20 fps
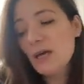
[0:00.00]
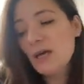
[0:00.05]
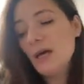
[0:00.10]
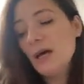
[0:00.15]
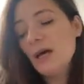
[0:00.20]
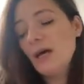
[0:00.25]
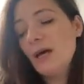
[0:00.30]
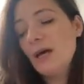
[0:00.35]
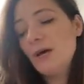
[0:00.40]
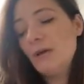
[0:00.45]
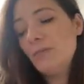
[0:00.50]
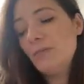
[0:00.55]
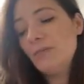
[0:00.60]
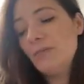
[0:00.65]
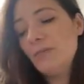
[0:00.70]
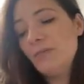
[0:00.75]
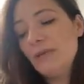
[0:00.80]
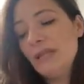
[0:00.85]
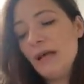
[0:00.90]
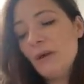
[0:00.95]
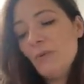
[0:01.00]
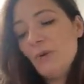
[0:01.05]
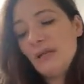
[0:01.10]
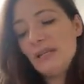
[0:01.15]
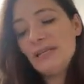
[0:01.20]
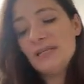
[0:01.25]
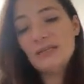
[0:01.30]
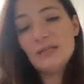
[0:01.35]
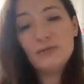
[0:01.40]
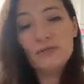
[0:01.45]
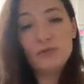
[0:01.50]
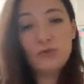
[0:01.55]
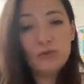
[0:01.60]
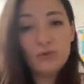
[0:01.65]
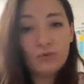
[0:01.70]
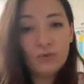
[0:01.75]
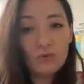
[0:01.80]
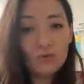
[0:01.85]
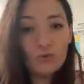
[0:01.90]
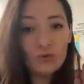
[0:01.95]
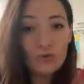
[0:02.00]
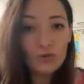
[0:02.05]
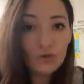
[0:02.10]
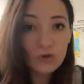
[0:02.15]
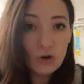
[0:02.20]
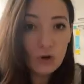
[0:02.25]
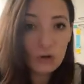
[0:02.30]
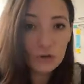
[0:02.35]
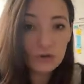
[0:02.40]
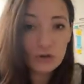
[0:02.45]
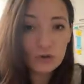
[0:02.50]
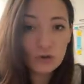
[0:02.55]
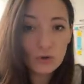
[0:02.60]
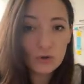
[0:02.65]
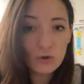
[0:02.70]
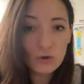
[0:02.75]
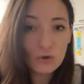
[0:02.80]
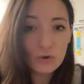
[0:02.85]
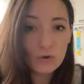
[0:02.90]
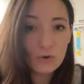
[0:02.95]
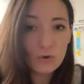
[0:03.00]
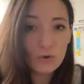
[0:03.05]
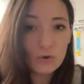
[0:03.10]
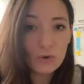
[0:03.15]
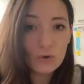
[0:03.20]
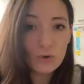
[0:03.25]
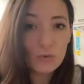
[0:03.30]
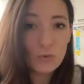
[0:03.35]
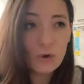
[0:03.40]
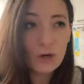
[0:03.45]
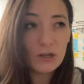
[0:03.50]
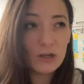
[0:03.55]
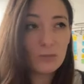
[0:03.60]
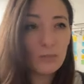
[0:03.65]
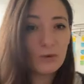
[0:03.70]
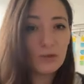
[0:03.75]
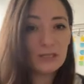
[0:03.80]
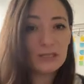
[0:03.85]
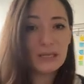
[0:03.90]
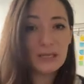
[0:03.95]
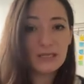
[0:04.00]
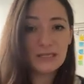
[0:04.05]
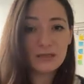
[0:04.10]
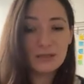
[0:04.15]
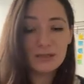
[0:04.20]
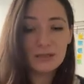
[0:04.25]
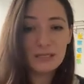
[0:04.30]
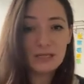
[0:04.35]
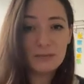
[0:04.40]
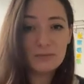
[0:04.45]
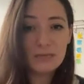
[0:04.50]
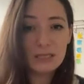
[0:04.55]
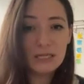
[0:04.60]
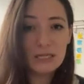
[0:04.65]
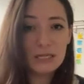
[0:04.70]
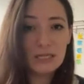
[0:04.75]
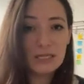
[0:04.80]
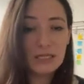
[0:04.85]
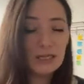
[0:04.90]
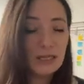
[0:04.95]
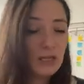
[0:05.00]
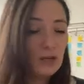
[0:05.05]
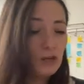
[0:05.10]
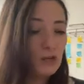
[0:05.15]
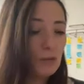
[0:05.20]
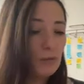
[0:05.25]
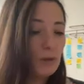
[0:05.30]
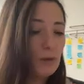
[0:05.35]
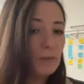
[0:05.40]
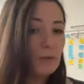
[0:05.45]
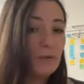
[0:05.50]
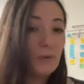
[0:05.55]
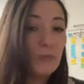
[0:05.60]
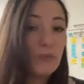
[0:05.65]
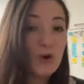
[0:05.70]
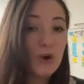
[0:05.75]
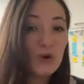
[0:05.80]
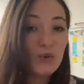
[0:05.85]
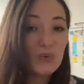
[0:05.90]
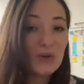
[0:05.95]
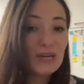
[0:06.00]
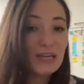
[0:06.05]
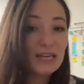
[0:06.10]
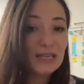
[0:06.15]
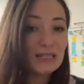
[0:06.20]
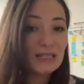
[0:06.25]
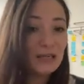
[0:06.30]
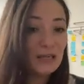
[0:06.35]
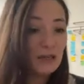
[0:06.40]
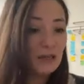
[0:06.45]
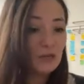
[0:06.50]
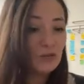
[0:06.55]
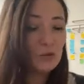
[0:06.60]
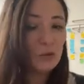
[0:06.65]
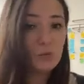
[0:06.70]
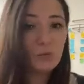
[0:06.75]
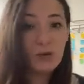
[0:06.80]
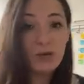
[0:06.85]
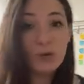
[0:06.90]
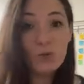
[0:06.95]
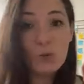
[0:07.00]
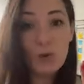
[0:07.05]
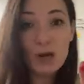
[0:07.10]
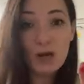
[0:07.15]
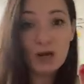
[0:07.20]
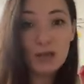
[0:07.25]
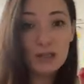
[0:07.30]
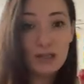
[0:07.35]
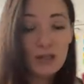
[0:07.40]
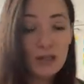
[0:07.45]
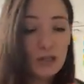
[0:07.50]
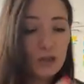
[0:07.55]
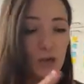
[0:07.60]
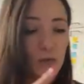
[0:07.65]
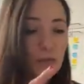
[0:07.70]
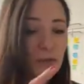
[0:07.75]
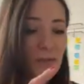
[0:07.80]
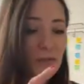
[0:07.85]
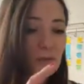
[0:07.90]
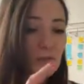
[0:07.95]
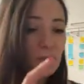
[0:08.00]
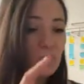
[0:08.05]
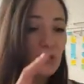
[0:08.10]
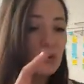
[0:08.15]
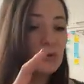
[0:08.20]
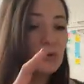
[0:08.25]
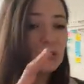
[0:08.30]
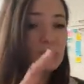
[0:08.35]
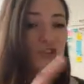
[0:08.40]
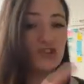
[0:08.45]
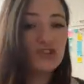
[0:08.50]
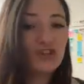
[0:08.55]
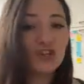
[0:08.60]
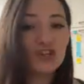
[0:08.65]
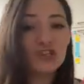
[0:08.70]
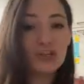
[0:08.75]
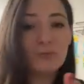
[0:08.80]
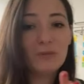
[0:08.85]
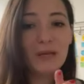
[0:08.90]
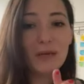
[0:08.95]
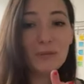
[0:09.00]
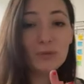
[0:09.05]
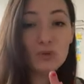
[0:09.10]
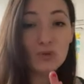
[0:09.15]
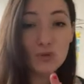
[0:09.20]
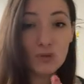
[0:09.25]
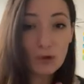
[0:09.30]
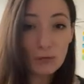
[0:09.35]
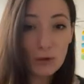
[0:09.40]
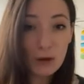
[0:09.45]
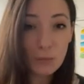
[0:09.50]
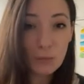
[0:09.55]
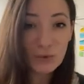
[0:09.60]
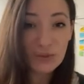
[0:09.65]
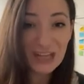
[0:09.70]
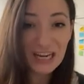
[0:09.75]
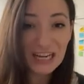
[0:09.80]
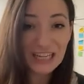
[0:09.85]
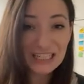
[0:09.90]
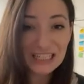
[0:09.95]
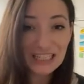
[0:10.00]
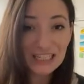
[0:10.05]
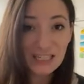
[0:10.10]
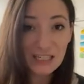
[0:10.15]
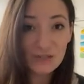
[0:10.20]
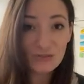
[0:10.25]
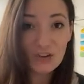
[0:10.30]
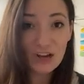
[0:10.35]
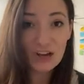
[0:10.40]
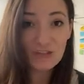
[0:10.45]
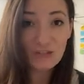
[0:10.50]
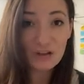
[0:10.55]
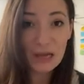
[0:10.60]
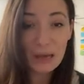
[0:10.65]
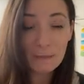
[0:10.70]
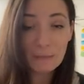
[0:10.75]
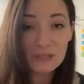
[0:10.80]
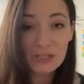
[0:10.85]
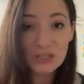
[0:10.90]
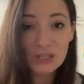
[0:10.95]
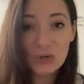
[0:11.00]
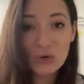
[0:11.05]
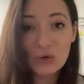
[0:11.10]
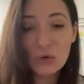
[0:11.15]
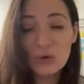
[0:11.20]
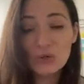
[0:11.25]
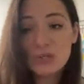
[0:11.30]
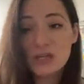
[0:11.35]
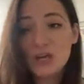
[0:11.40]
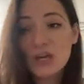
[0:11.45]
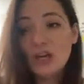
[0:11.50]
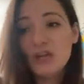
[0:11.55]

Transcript: But that one is if you're not sure what your podcast concept is, you may be worried to pick one. You may be worried you're not going to be able to come up with ideas for every episode.